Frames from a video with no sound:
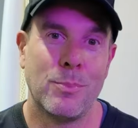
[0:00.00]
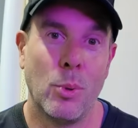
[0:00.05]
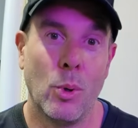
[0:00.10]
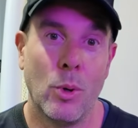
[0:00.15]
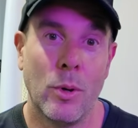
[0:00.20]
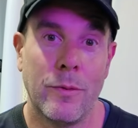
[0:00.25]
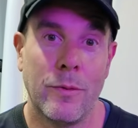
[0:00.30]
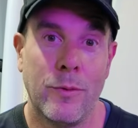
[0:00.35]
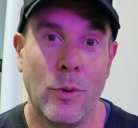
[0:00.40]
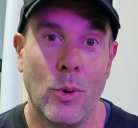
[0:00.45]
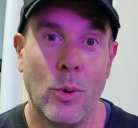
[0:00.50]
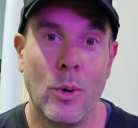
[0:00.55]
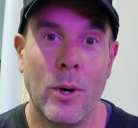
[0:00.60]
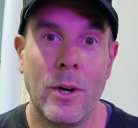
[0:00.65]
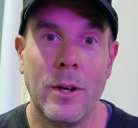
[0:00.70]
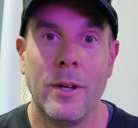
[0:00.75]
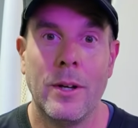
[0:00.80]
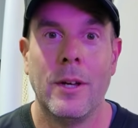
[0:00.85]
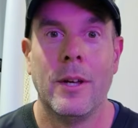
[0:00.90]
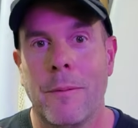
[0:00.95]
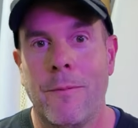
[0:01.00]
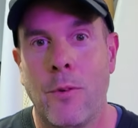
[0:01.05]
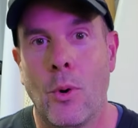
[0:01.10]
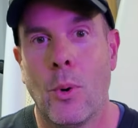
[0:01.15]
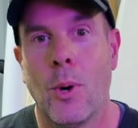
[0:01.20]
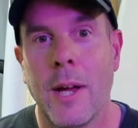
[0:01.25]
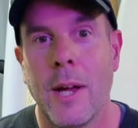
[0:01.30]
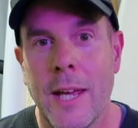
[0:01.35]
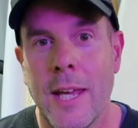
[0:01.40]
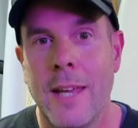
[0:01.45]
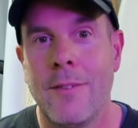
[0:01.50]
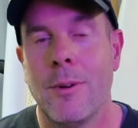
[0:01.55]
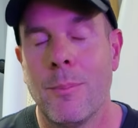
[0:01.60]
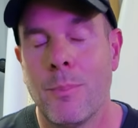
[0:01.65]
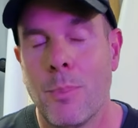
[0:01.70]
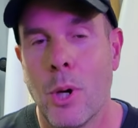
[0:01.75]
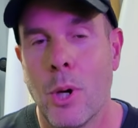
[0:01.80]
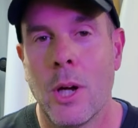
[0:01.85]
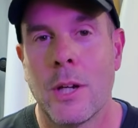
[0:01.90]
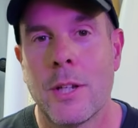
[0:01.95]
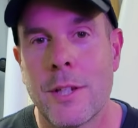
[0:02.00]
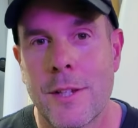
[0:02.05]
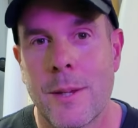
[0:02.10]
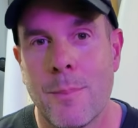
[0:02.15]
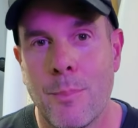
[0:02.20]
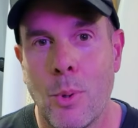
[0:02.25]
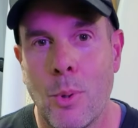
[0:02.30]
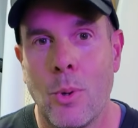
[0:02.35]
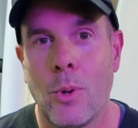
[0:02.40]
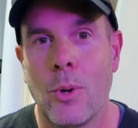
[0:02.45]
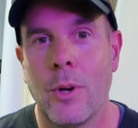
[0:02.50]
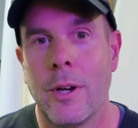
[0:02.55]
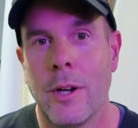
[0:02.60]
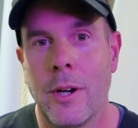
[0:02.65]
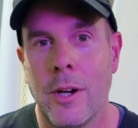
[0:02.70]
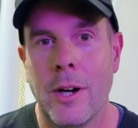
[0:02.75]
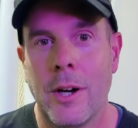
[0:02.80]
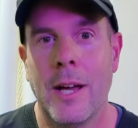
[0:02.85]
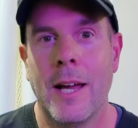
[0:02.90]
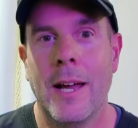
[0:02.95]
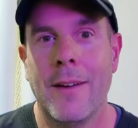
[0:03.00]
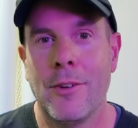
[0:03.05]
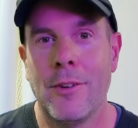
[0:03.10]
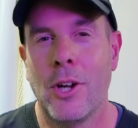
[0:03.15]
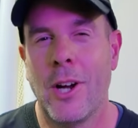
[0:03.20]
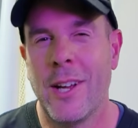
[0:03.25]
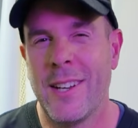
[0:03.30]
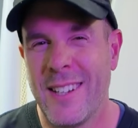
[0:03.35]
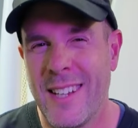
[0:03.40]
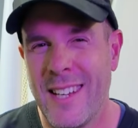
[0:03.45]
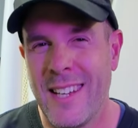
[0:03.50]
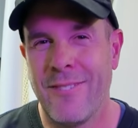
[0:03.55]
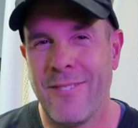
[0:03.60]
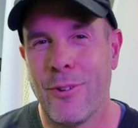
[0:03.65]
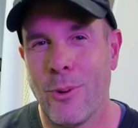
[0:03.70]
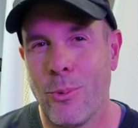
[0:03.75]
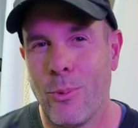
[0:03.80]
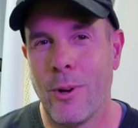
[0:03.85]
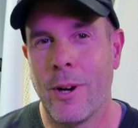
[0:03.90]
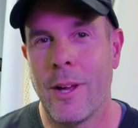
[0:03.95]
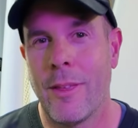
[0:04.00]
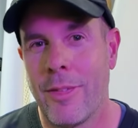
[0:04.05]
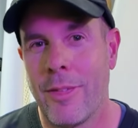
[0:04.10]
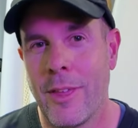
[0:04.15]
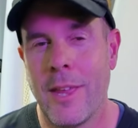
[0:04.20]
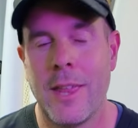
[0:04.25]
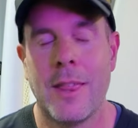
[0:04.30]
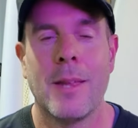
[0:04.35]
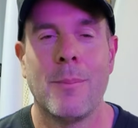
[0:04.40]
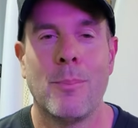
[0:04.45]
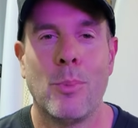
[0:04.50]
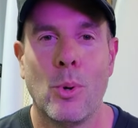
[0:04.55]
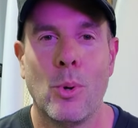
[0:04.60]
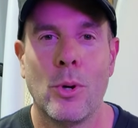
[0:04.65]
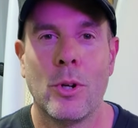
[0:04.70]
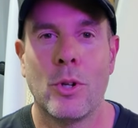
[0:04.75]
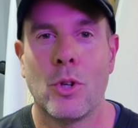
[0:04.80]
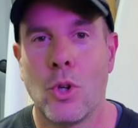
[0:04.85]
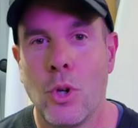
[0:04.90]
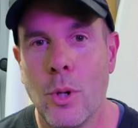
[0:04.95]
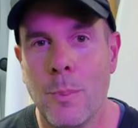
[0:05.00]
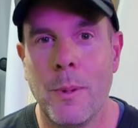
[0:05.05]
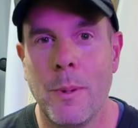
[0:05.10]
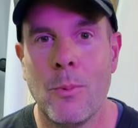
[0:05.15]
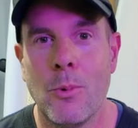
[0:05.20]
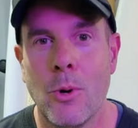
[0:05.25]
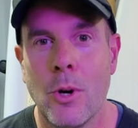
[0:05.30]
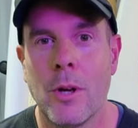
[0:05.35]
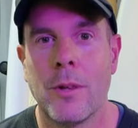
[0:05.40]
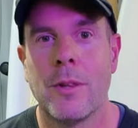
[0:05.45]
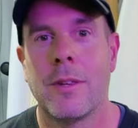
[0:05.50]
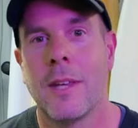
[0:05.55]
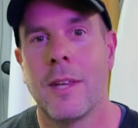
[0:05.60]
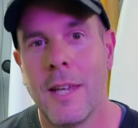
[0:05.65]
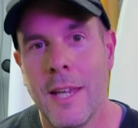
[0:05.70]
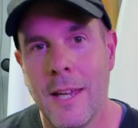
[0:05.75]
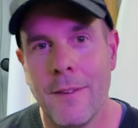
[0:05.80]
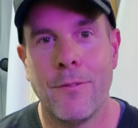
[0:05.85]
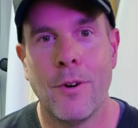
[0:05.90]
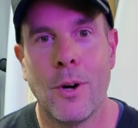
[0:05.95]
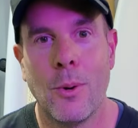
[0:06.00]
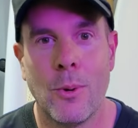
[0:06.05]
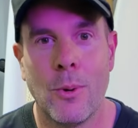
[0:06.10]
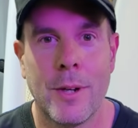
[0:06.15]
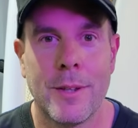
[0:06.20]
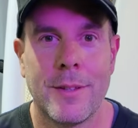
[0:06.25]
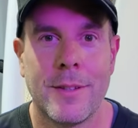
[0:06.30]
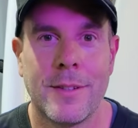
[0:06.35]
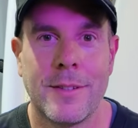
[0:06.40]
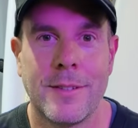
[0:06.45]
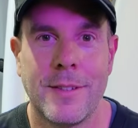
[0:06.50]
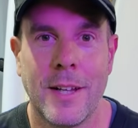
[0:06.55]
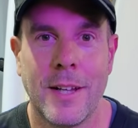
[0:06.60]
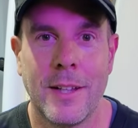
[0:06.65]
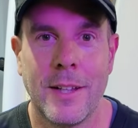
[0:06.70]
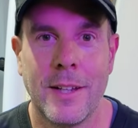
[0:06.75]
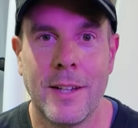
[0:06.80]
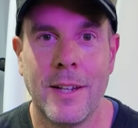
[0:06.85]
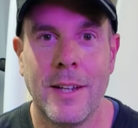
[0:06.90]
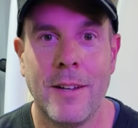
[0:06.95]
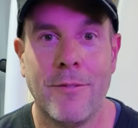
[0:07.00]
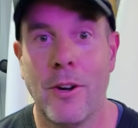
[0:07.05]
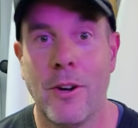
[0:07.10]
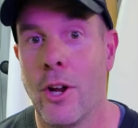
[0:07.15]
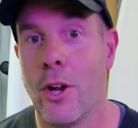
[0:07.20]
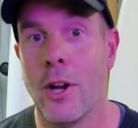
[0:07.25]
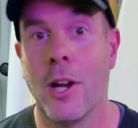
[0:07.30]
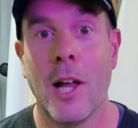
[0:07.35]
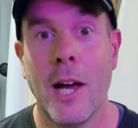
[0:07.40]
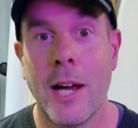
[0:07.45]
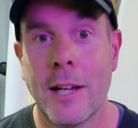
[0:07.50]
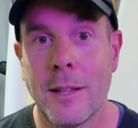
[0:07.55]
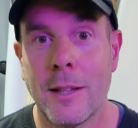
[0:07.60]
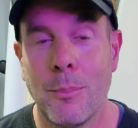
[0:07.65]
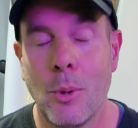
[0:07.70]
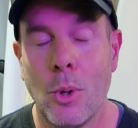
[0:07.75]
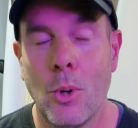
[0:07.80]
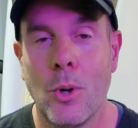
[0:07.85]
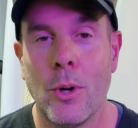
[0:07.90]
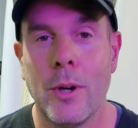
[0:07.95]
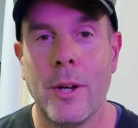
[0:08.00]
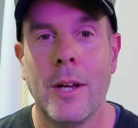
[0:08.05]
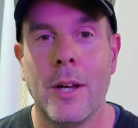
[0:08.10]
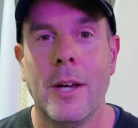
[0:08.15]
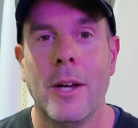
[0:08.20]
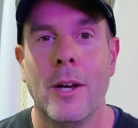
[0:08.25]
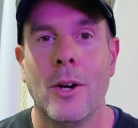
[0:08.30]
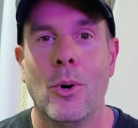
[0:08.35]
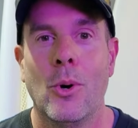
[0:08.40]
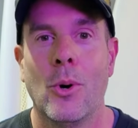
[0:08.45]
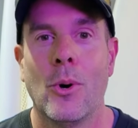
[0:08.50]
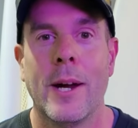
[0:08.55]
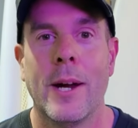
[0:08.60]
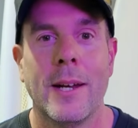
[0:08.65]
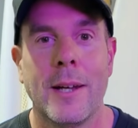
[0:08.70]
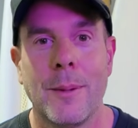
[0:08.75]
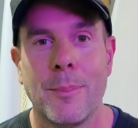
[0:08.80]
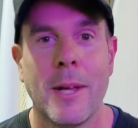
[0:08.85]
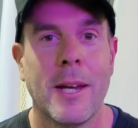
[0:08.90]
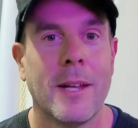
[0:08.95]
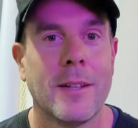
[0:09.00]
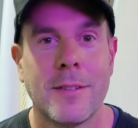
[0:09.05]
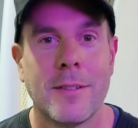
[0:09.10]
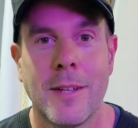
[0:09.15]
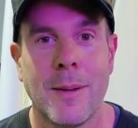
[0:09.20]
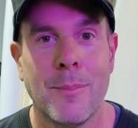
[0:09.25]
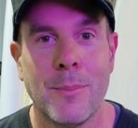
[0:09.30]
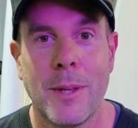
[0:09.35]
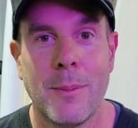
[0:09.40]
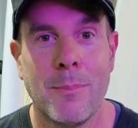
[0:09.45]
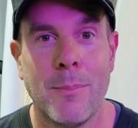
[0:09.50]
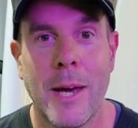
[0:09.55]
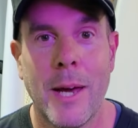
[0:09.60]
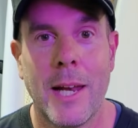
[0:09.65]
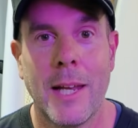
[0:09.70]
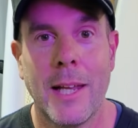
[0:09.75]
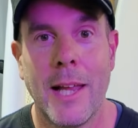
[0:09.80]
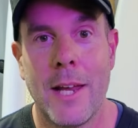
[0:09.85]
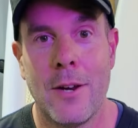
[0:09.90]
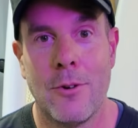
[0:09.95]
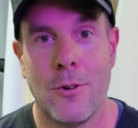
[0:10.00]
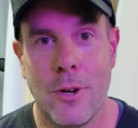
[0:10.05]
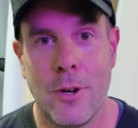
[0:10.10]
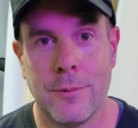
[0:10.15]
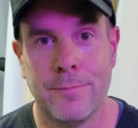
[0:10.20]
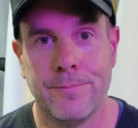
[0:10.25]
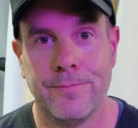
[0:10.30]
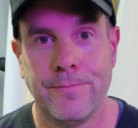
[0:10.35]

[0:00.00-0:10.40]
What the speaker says: board for. Before I even purchase a board, I have an idea for what I think the board could be worth if I wanted to sell it, if I don't like the board, or I end up getting something better later on.